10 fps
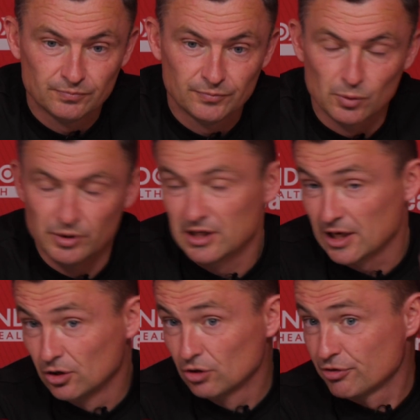the
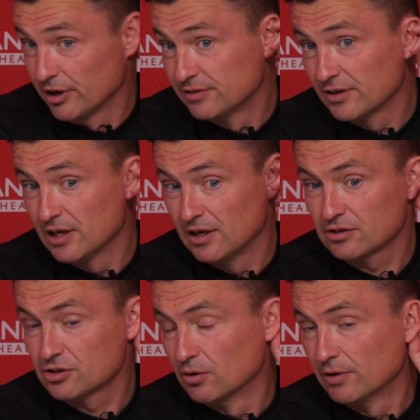weekend, all trained today, yeah,
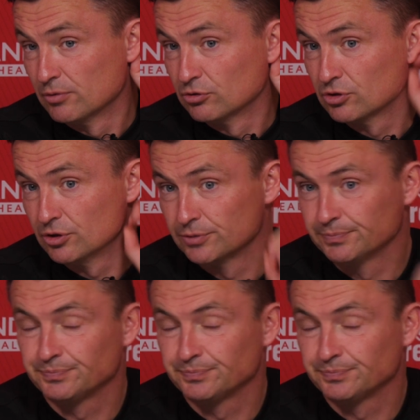so everyone's good.